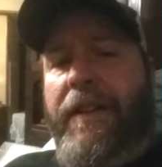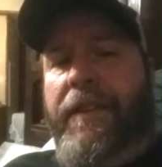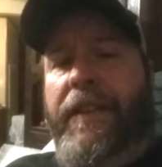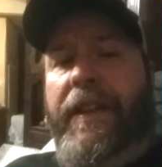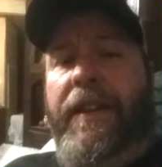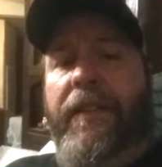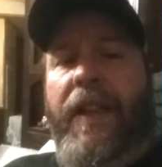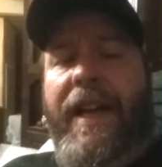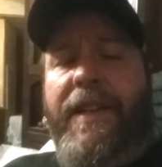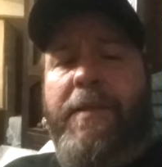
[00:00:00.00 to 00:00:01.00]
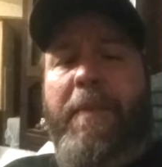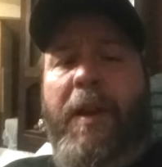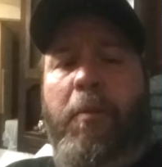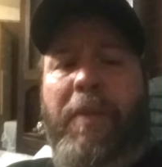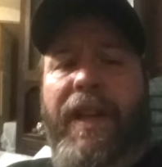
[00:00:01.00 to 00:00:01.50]
The last
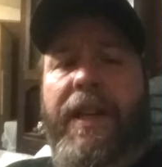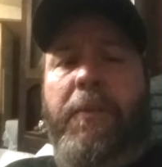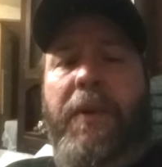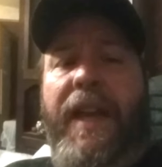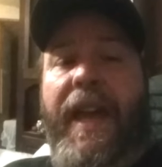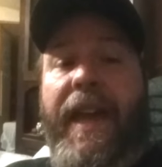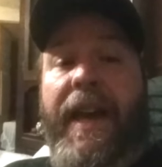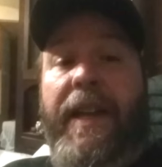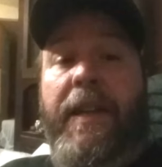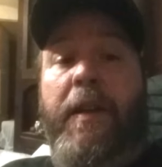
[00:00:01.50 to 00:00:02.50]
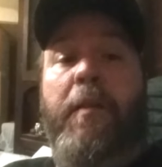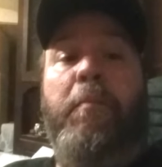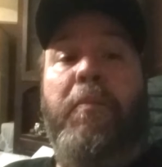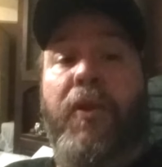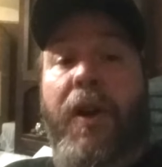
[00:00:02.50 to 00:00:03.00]
metal blade we had
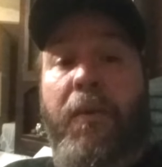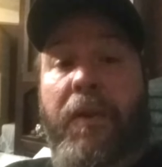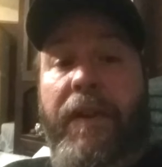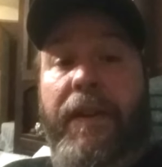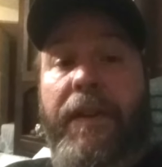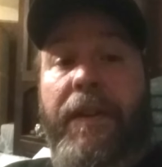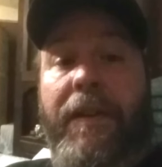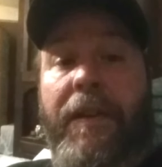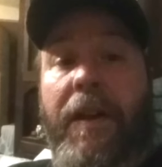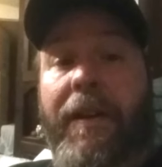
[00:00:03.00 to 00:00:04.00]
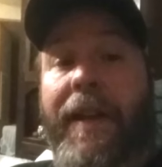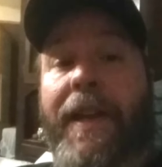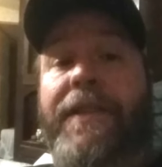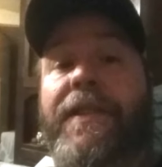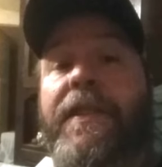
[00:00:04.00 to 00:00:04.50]
broke. Okay,
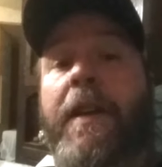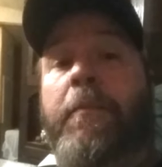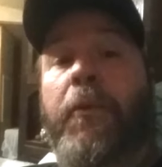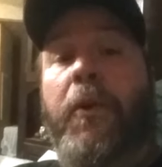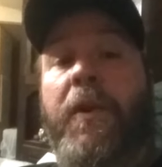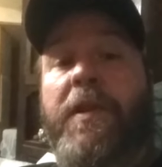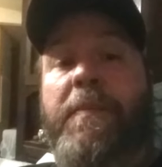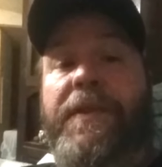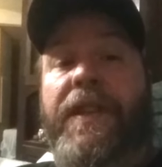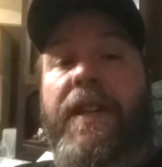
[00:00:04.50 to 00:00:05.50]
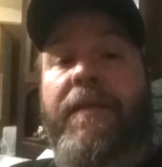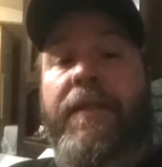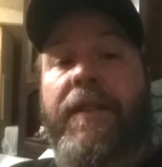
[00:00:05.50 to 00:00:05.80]
this is the day before Christmas Eve.